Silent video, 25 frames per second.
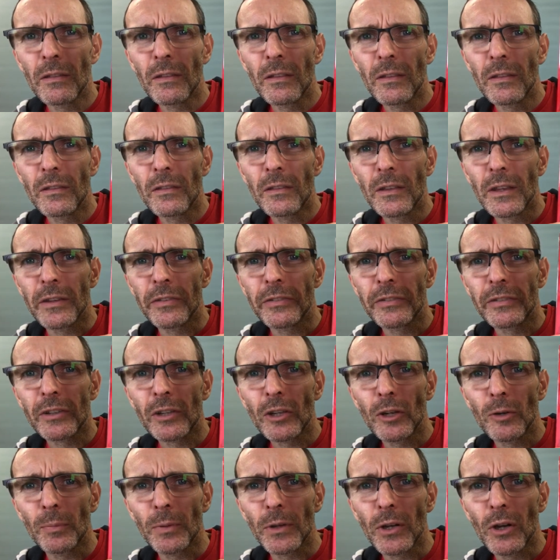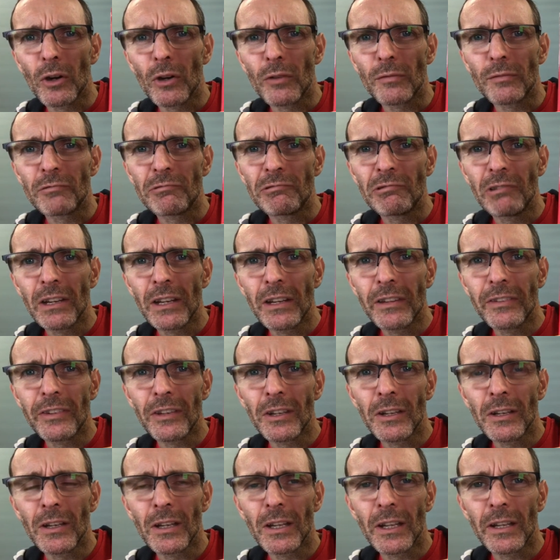this copy of
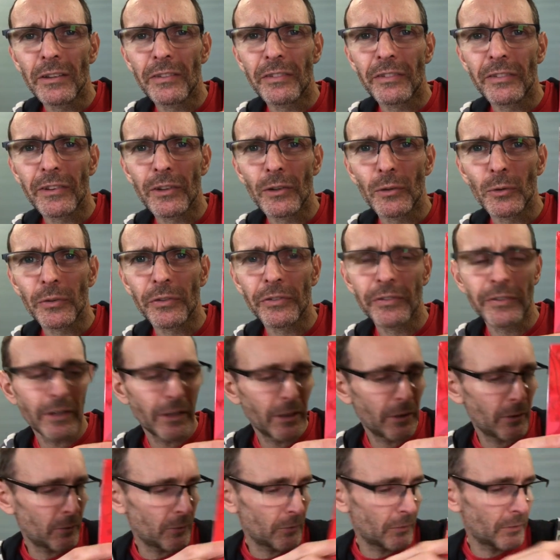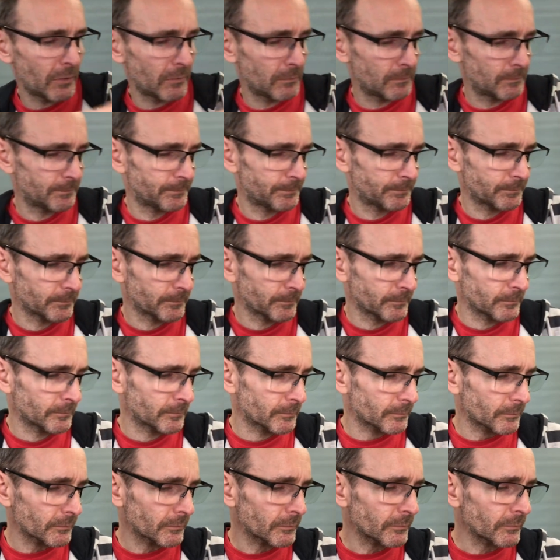Reason is still sealed.
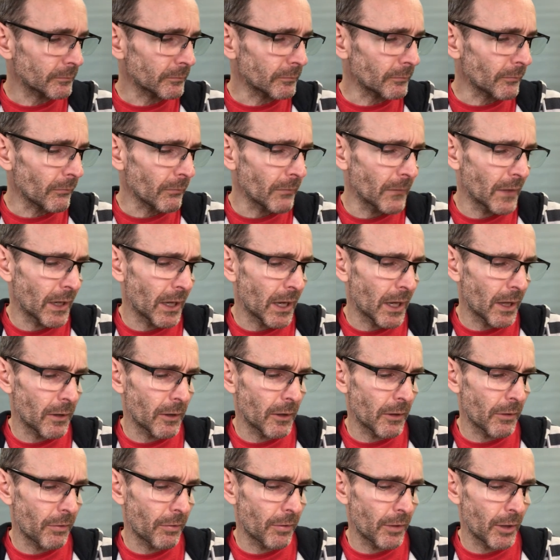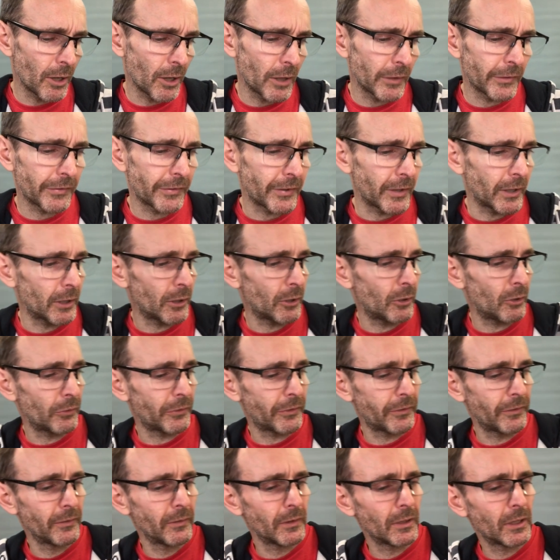And the third single
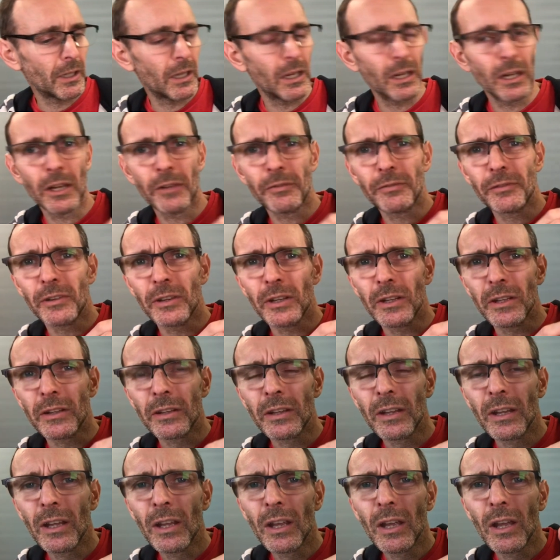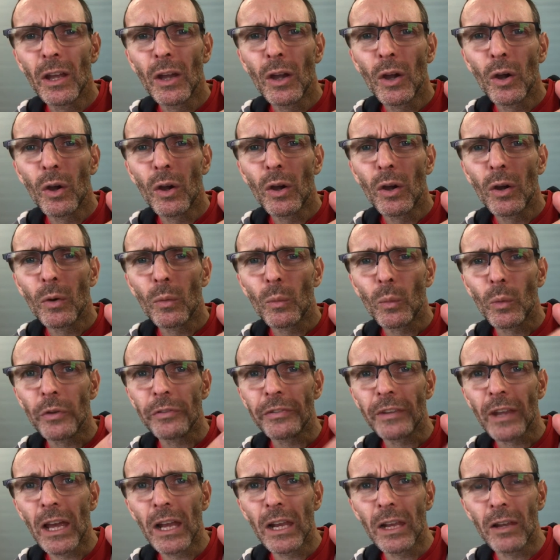lifted was
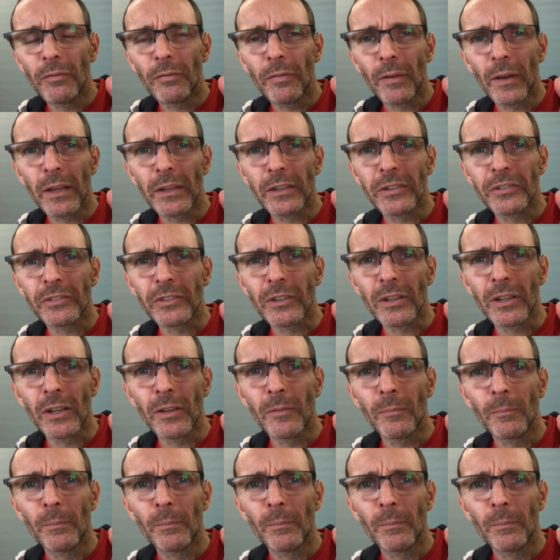Elevation.